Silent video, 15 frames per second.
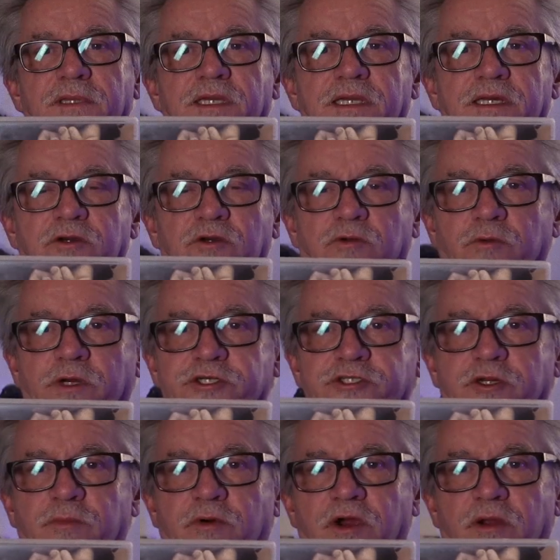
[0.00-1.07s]
in her Russian
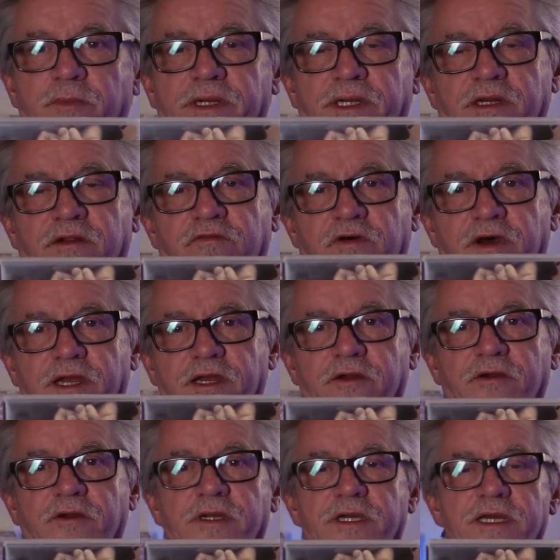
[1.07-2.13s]
apartment in a
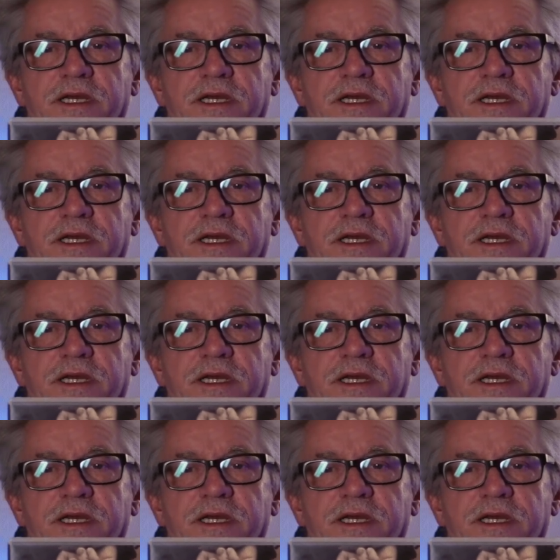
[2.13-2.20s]
fire.